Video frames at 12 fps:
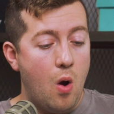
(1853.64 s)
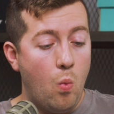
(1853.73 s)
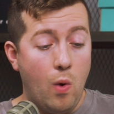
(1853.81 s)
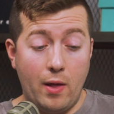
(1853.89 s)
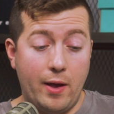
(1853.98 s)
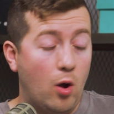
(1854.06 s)

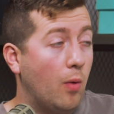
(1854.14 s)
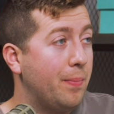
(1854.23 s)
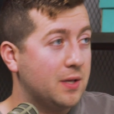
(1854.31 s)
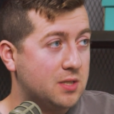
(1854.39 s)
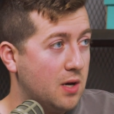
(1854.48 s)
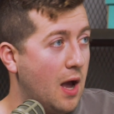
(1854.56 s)
well, I hope
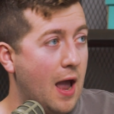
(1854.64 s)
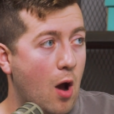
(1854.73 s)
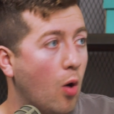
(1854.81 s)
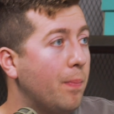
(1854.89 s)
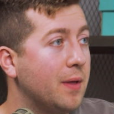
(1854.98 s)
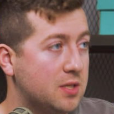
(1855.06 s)
that's
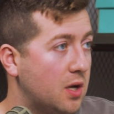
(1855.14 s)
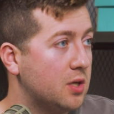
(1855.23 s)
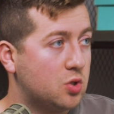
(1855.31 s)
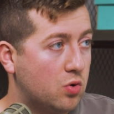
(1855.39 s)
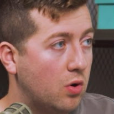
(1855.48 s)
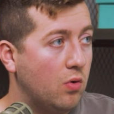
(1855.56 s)
not
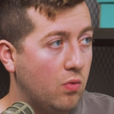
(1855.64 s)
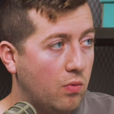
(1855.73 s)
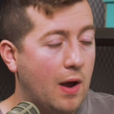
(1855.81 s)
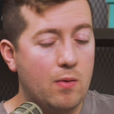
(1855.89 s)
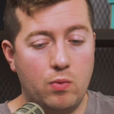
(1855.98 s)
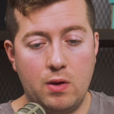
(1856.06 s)
true,
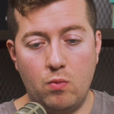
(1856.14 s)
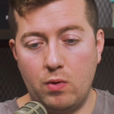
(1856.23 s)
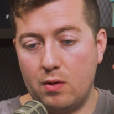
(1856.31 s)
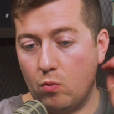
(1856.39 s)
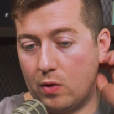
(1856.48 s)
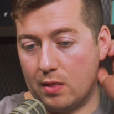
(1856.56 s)
right?
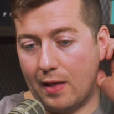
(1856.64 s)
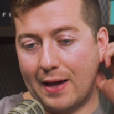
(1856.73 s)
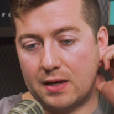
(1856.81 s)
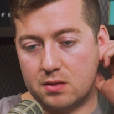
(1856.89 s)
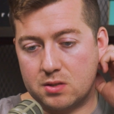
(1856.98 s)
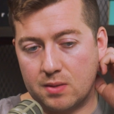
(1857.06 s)
We
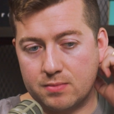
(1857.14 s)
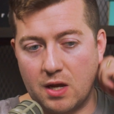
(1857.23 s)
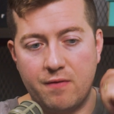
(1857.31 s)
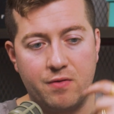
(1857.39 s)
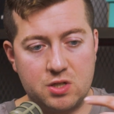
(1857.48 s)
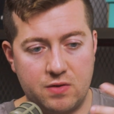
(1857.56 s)
like some
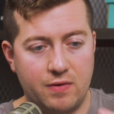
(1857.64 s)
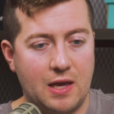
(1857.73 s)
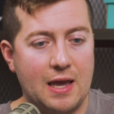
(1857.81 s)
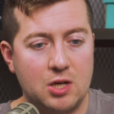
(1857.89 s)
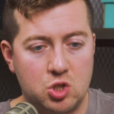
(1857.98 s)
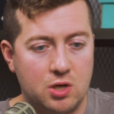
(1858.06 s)

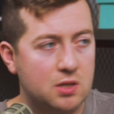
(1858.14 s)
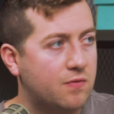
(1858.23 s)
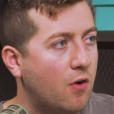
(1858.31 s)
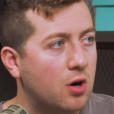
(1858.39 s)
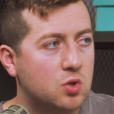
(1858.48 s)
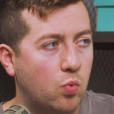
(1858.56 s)
diversification as
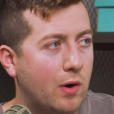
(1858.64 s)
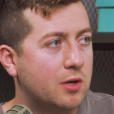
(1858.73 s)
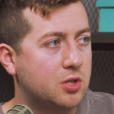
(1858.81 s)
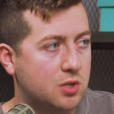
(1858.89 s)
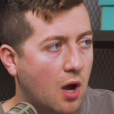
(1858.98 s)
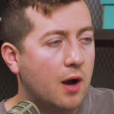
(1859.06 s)
far as where
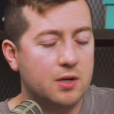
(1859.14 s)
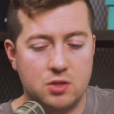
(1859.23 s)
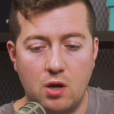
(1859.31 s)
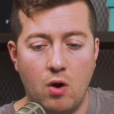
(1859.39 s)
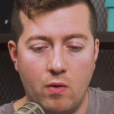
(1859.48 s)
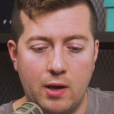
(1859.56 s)
stock's
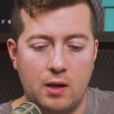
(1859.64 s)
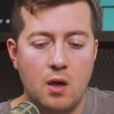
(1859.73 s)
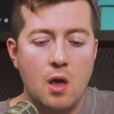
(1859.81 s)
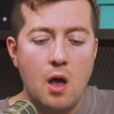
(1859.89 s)
going.